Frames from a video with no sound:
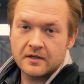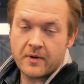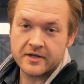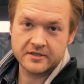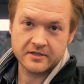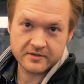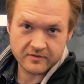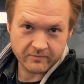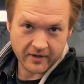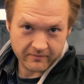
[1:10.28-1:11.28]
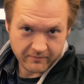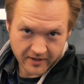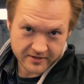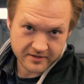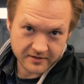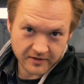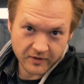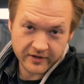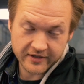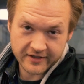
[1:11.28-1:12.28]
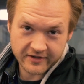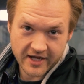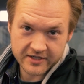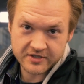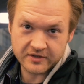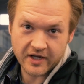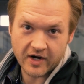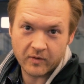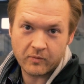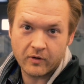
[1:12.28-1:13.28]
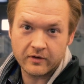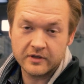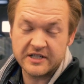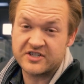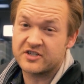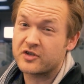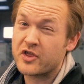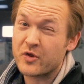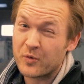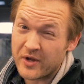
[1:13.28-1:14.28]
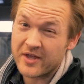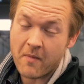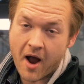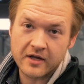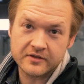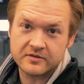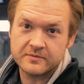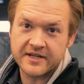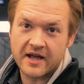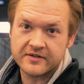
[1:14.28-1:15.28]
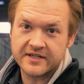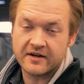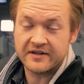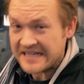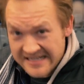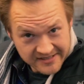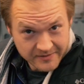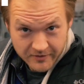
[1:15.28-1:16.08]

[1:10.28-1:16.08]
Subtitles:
Boston is served by Boston Logan International Airport. It's just 3 miles from downtown, easily the